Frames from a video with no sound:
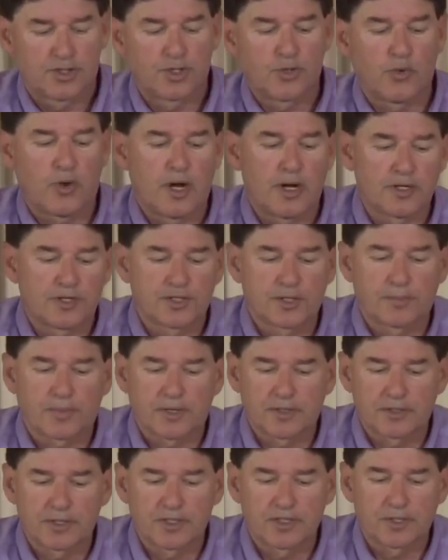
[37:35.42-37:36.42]
that you want us to
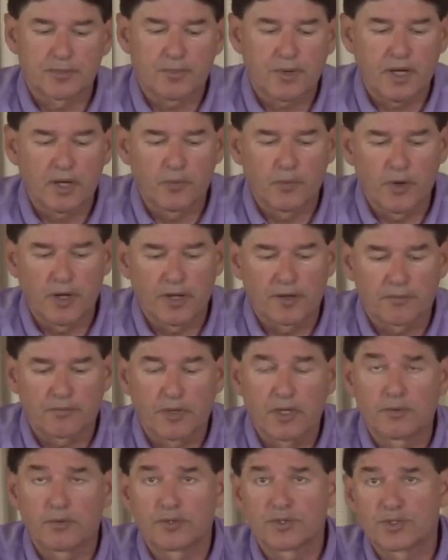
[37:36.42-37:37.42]
participate with,
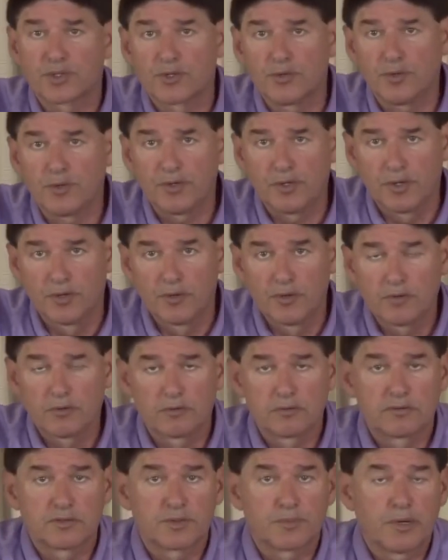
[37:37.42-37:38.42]
we will school you,
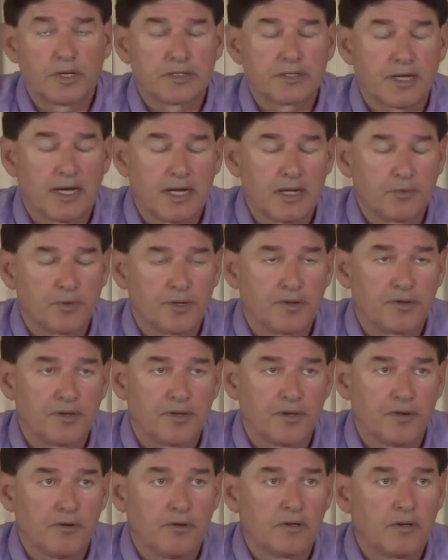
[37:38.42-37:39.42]
spend time with
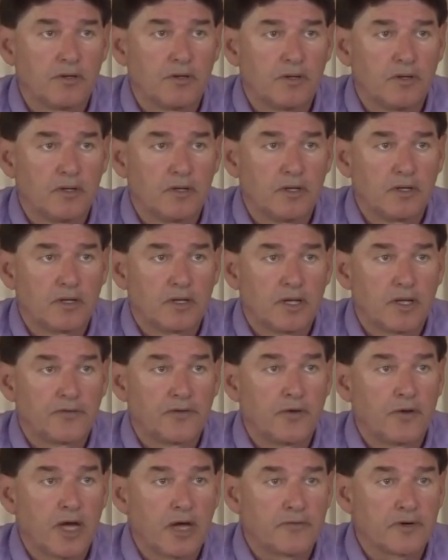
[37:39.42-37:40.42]
you,
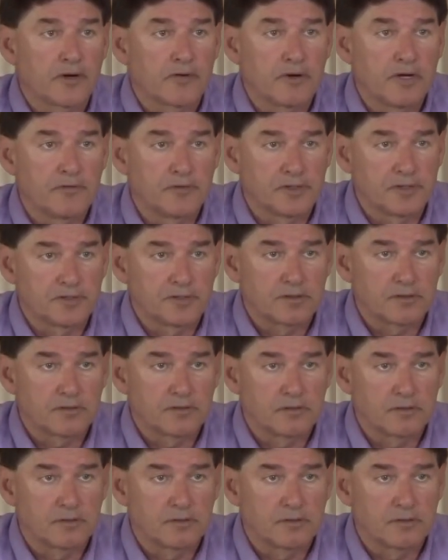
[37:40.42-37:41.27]
if you have a grievance.